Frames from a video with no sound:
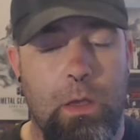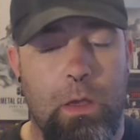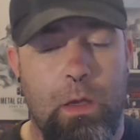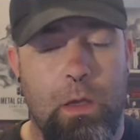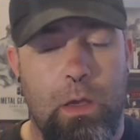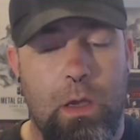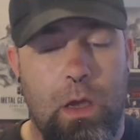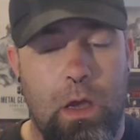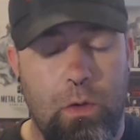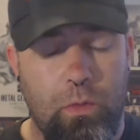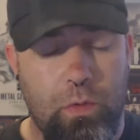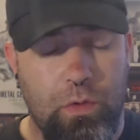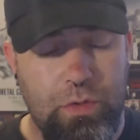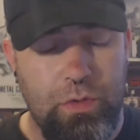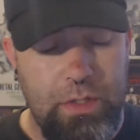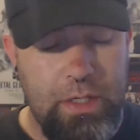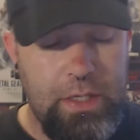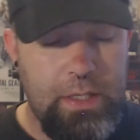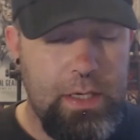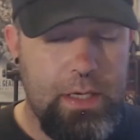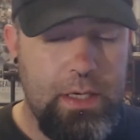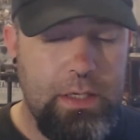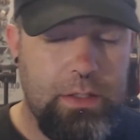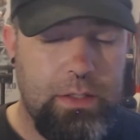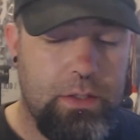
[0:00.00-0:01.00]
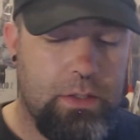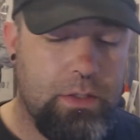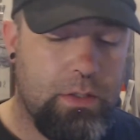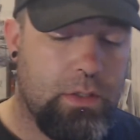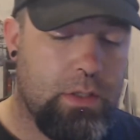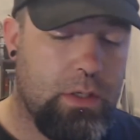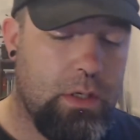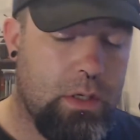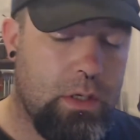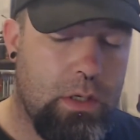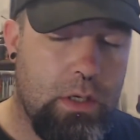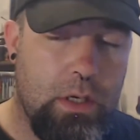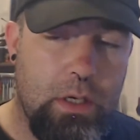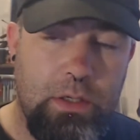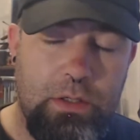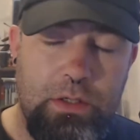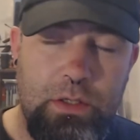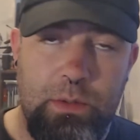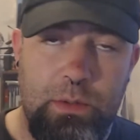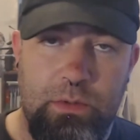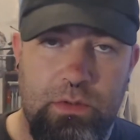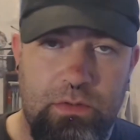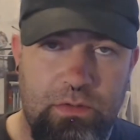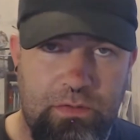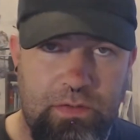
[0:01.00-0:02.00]
I will say this, in
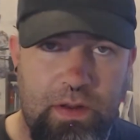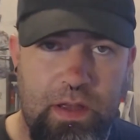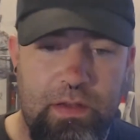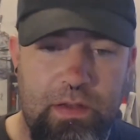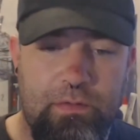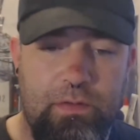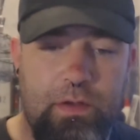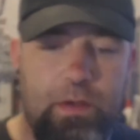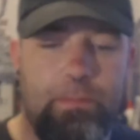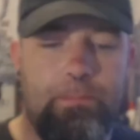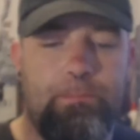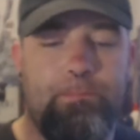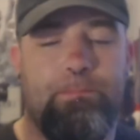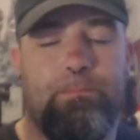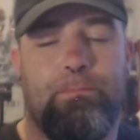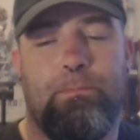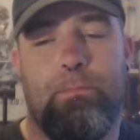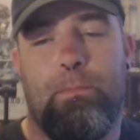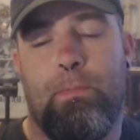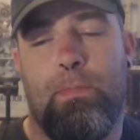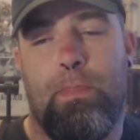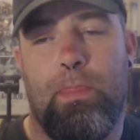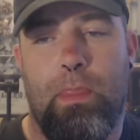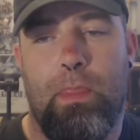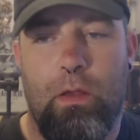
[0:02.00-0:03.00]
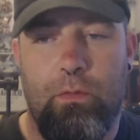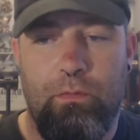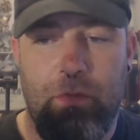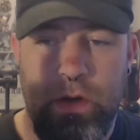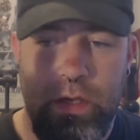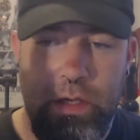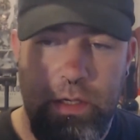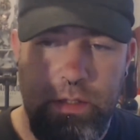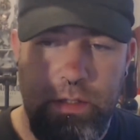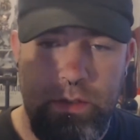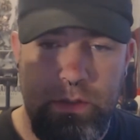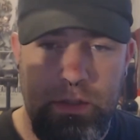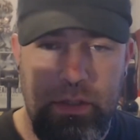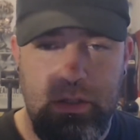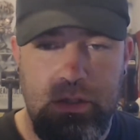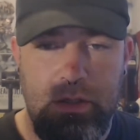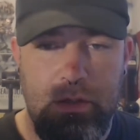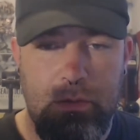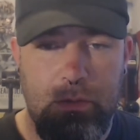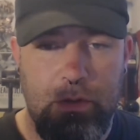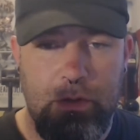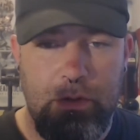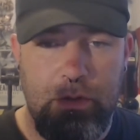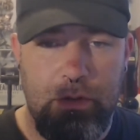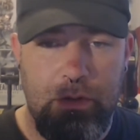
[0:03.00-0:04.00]
terms of flavour, running at 60
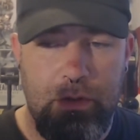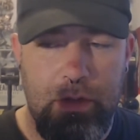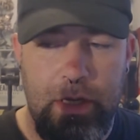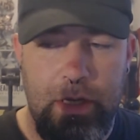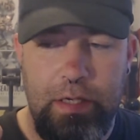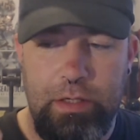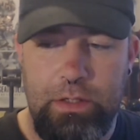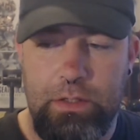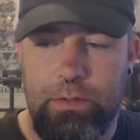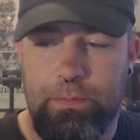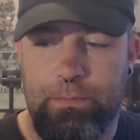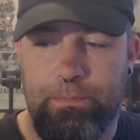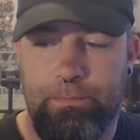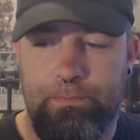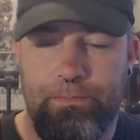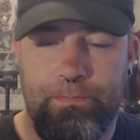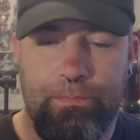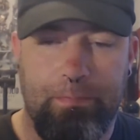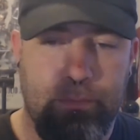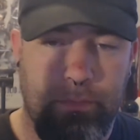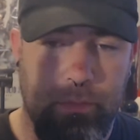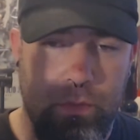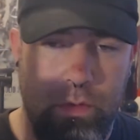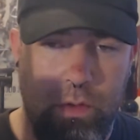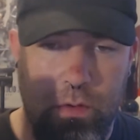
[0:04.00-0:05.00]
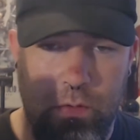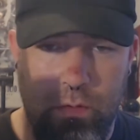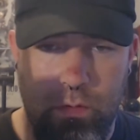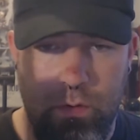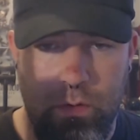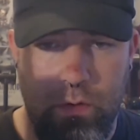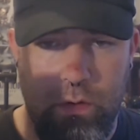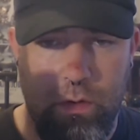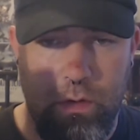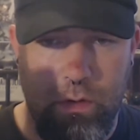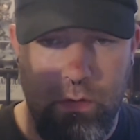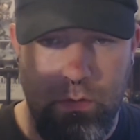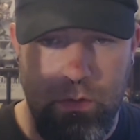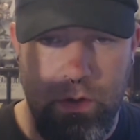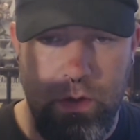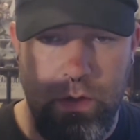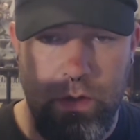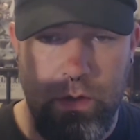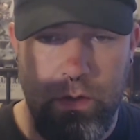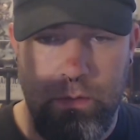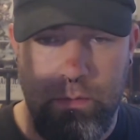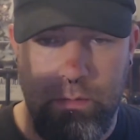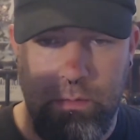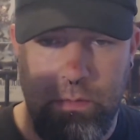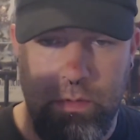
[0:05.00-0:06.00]
watts on this,
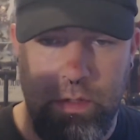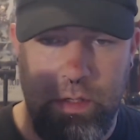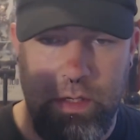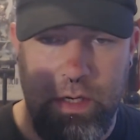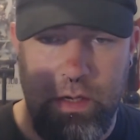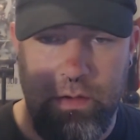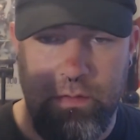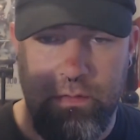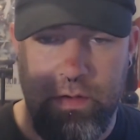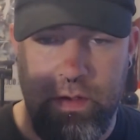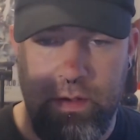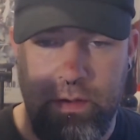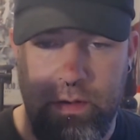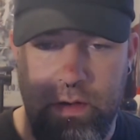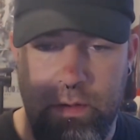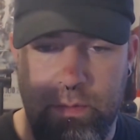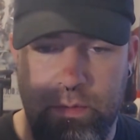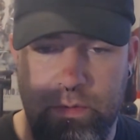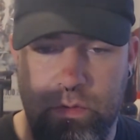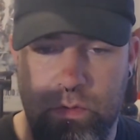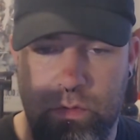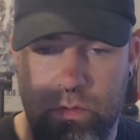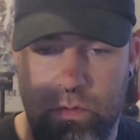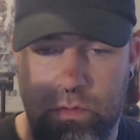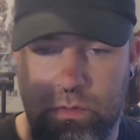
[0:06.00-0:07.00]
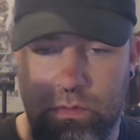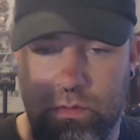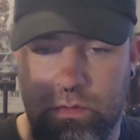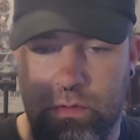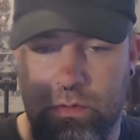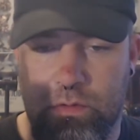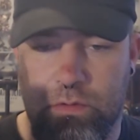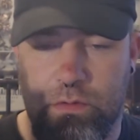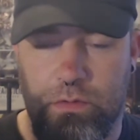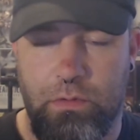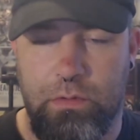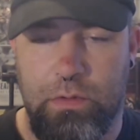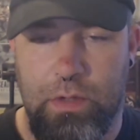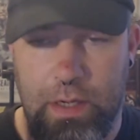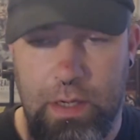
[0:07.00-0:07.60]
right, the now Vape Club Adorned and